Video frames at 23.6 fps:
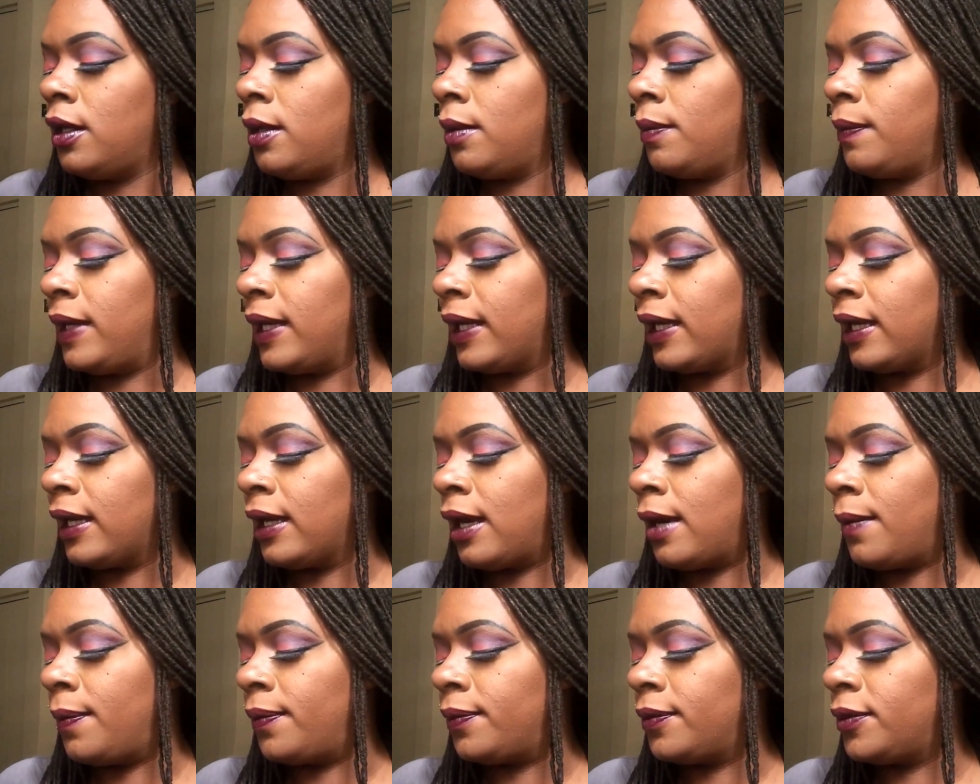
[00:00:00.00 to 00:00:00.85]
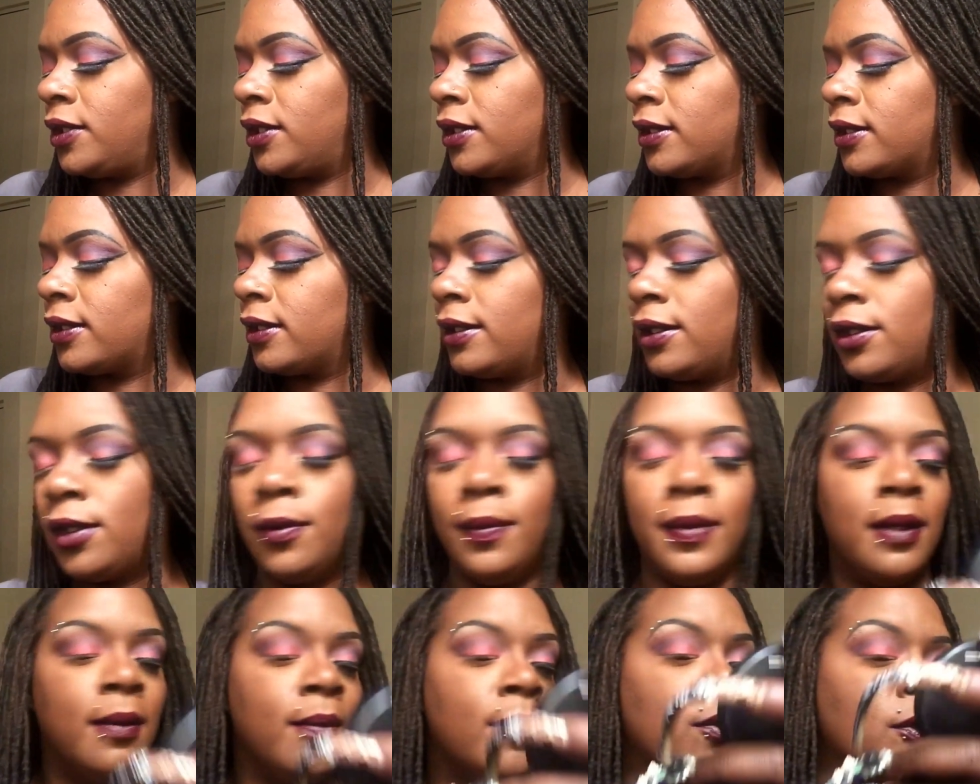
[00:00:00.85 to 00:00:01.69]
picking up just a little
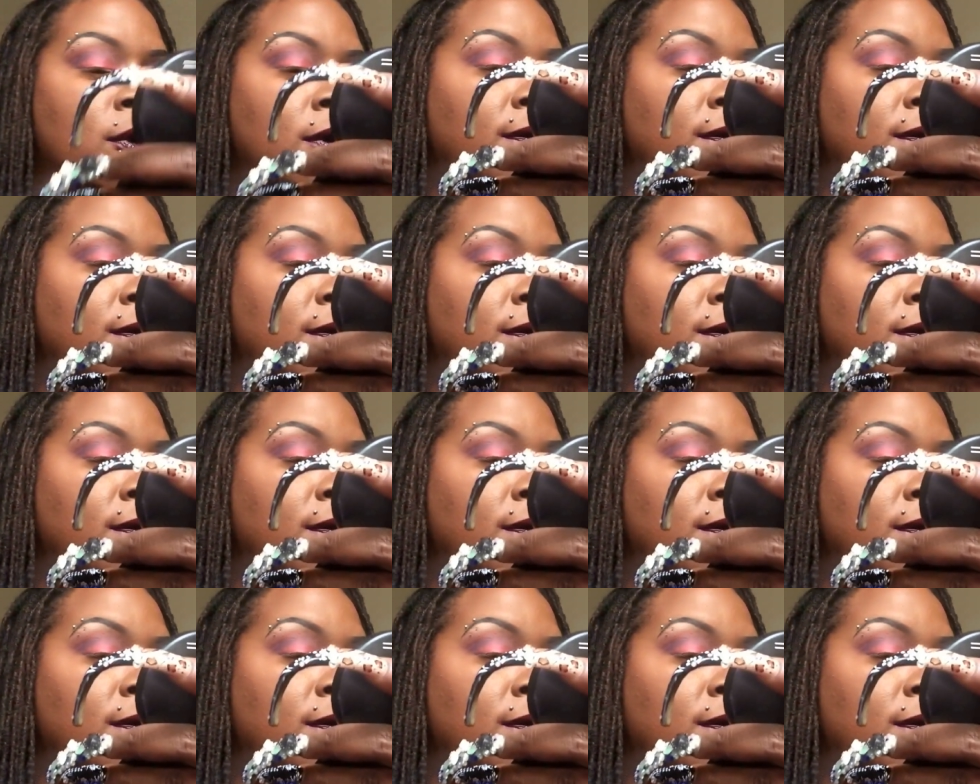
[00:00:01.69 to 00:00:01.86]
bit more